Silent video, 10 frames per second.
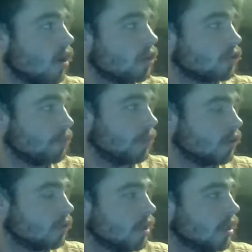also
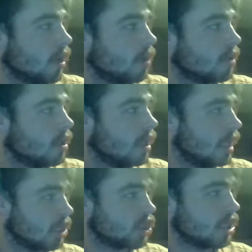builds me up
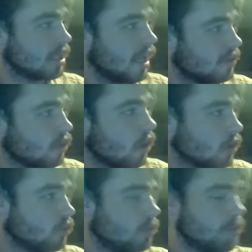and shit that has
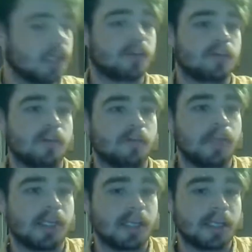also been here since the
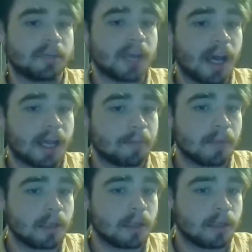beginning of time.
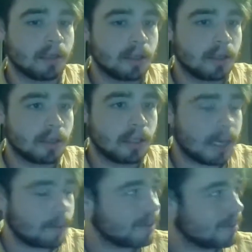And
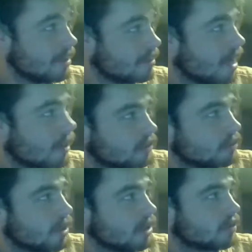I'm not saying this house has
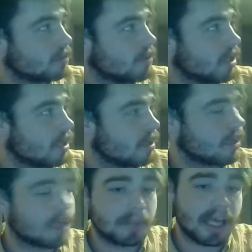been here since the beginning of
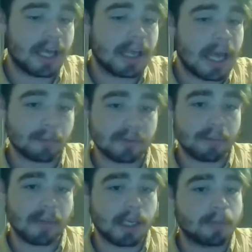time, but the atoms that
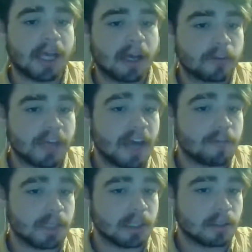make up the house have
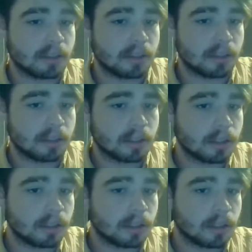been.
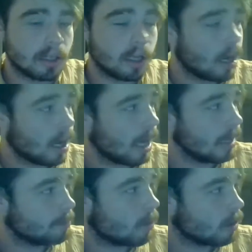I
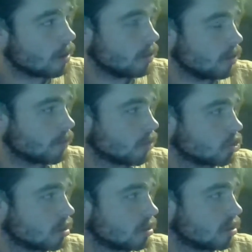am part of the universe